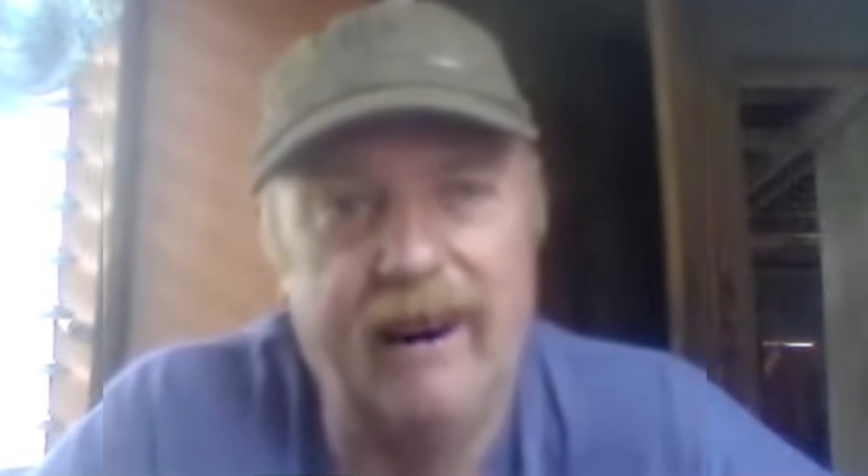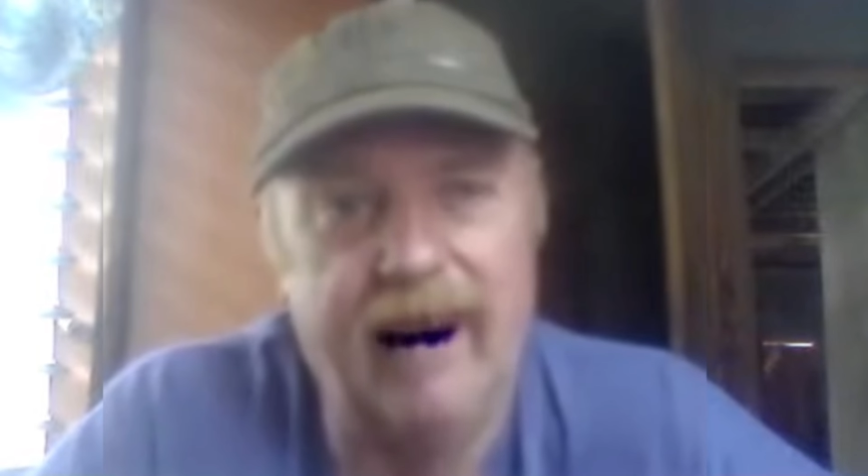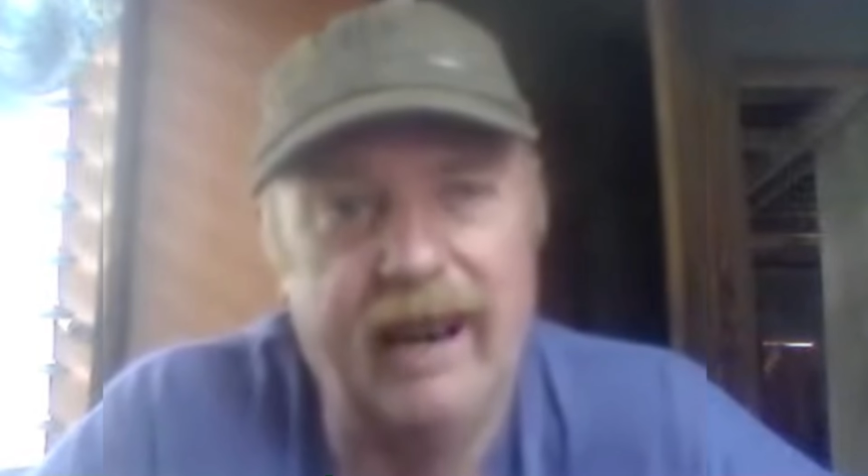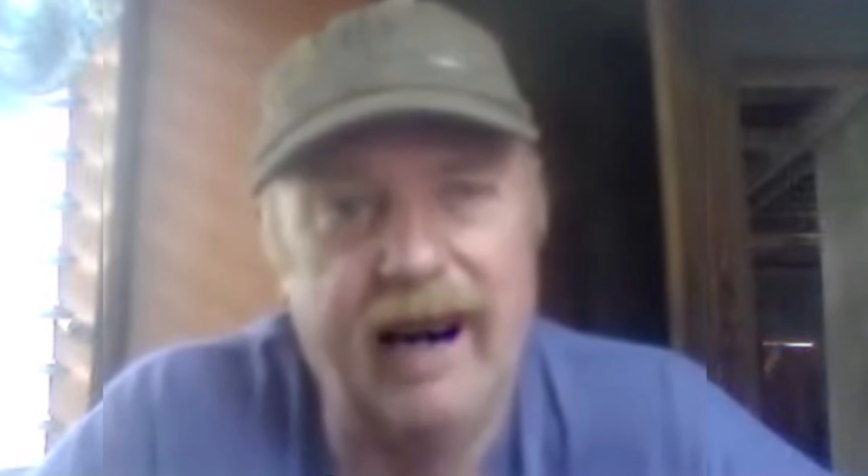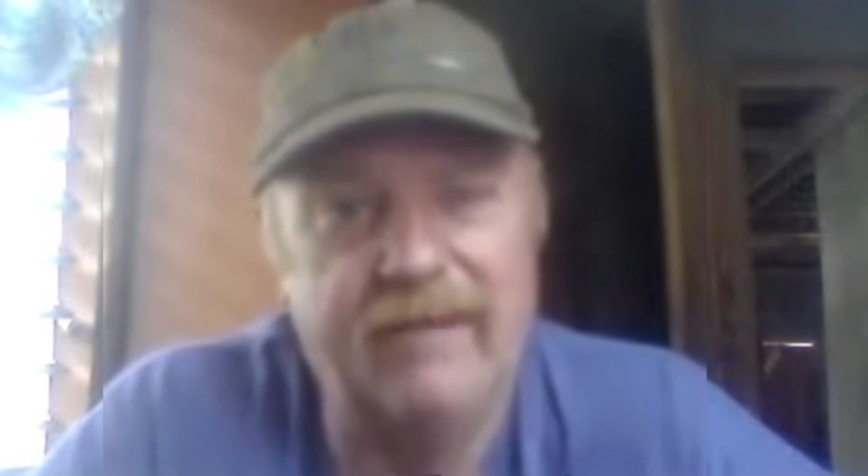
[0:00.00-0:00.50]

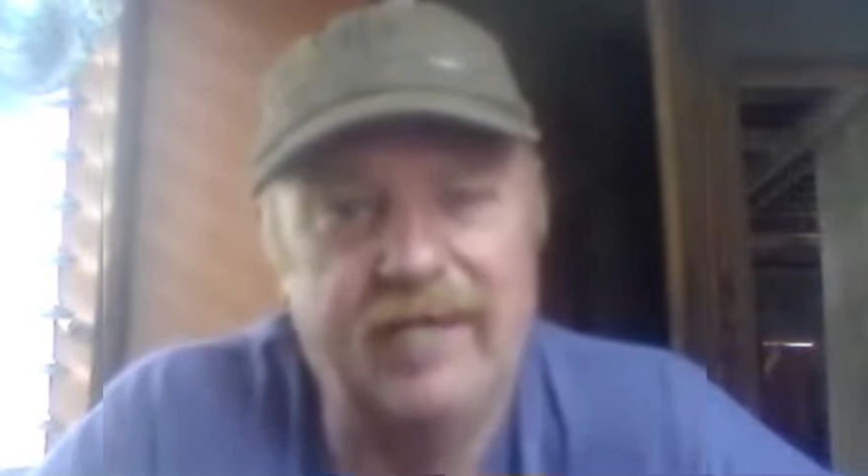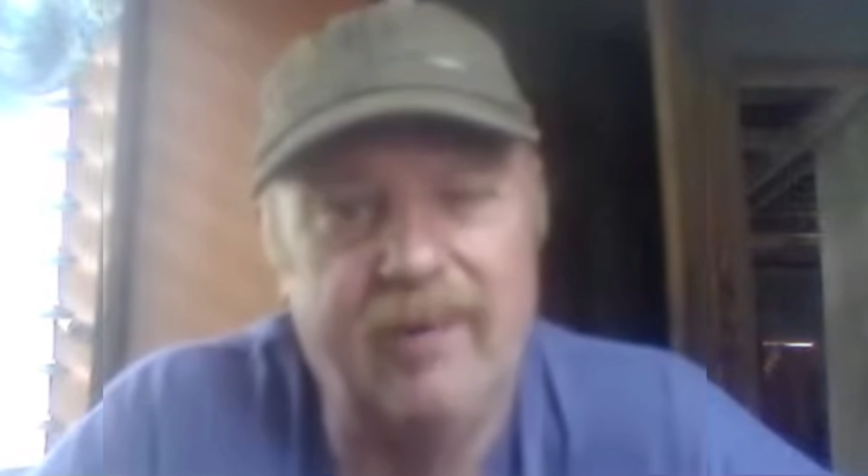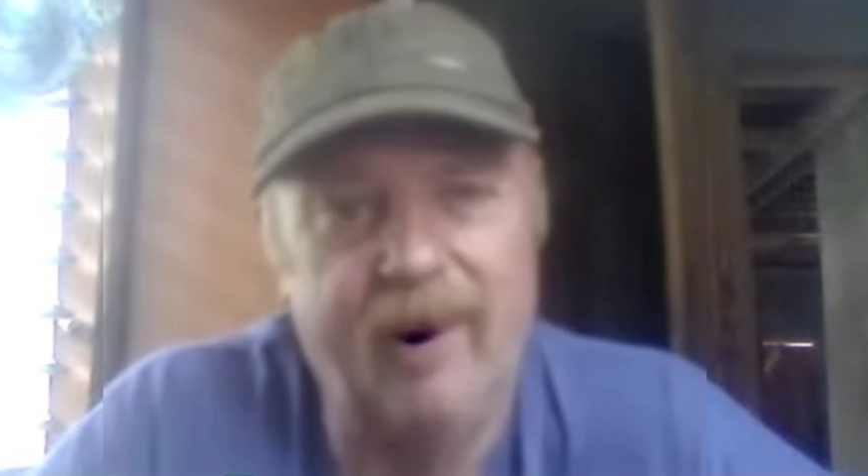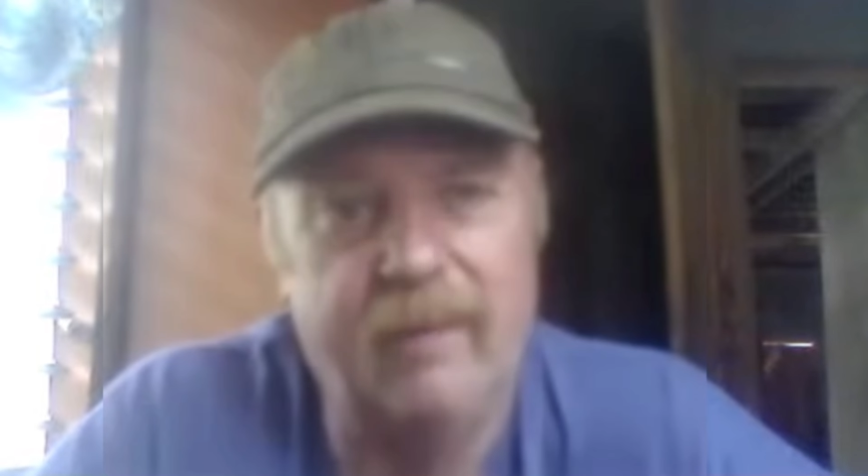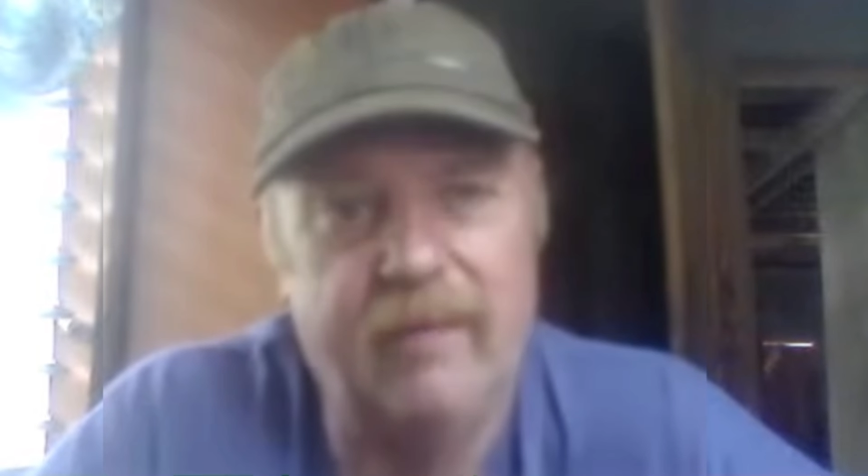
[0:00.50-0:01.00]
I have
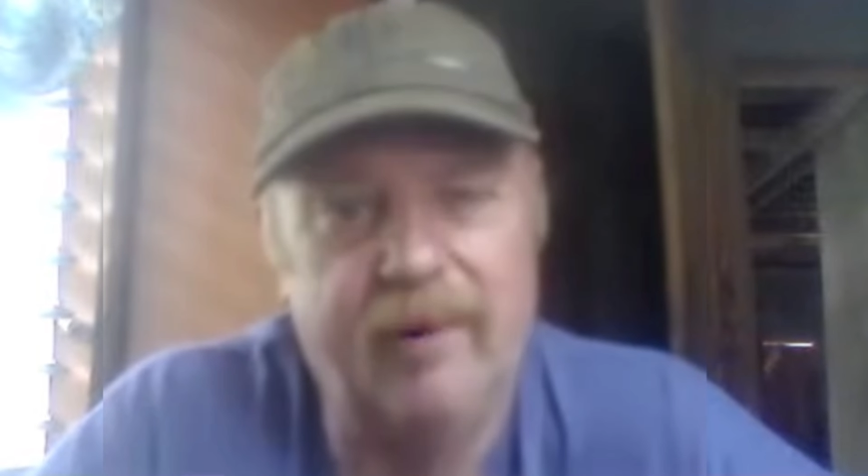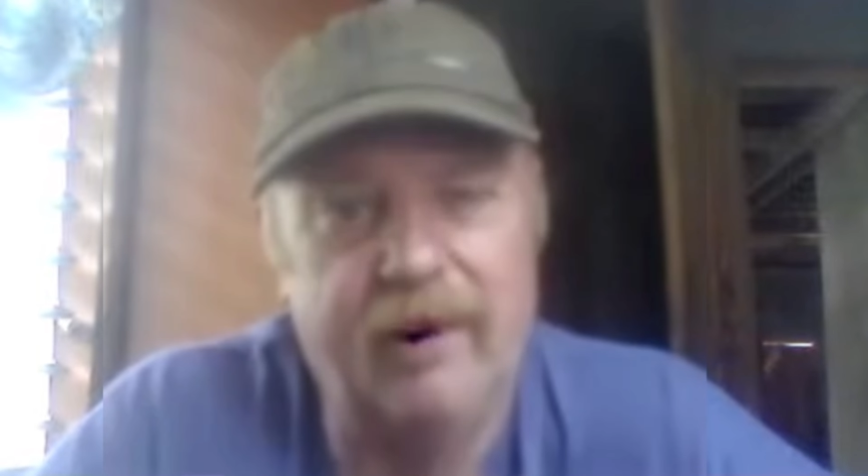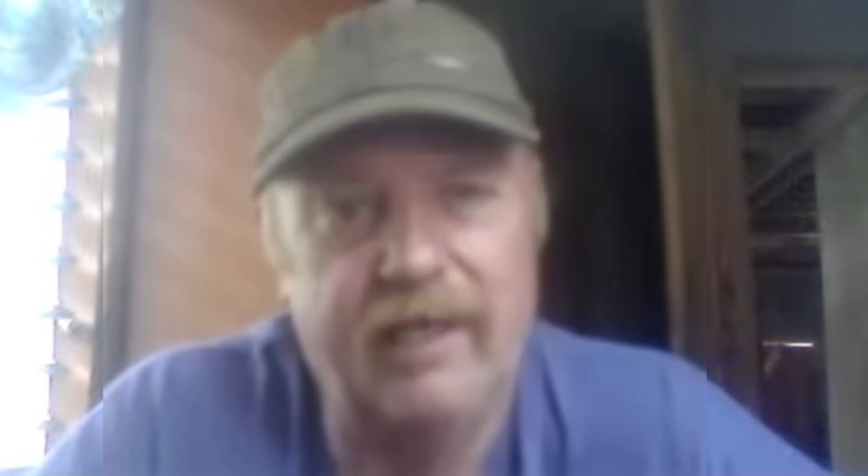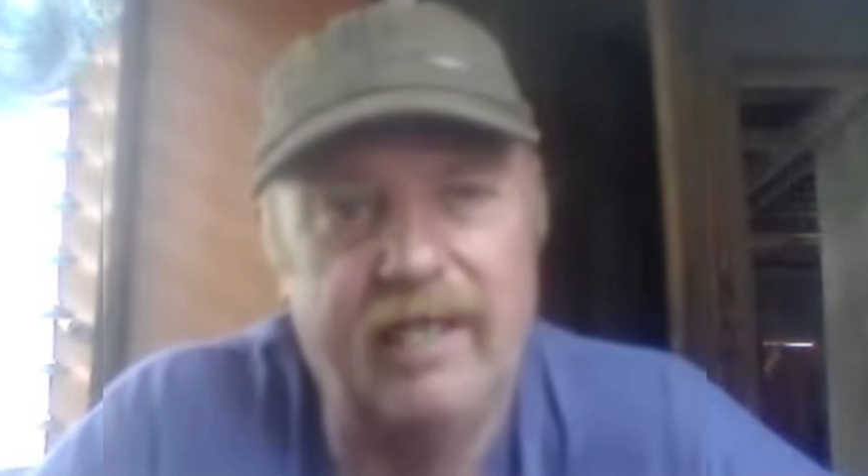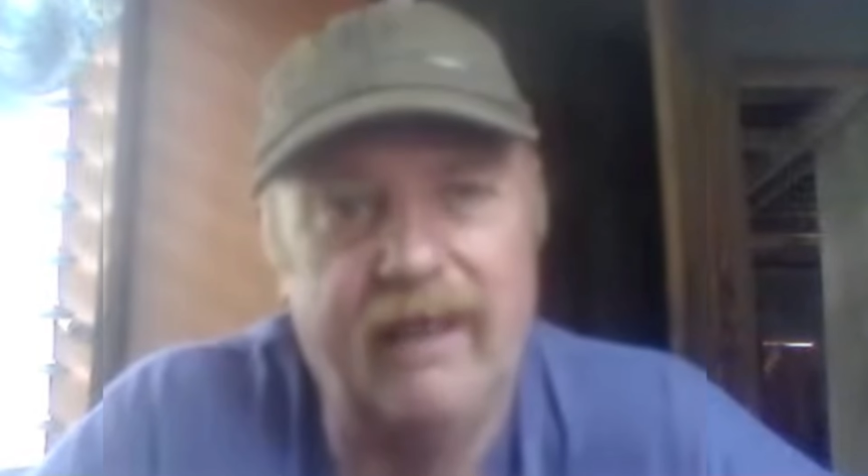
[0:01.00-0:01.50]
swamp
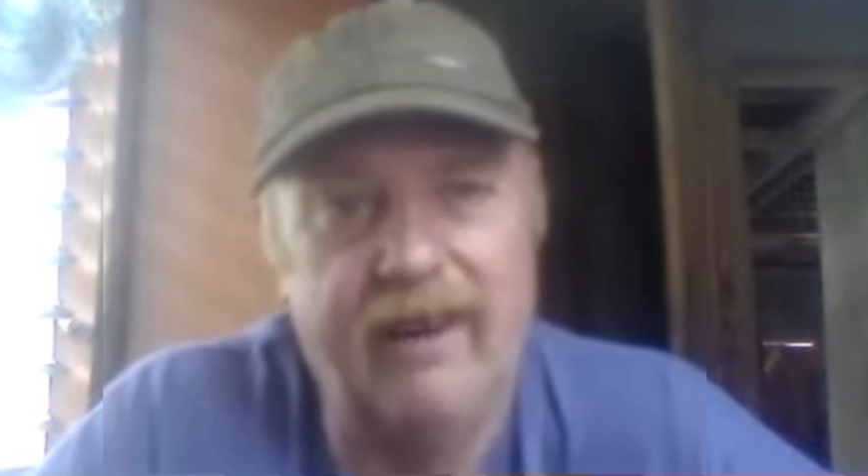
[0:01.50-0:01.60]
foot.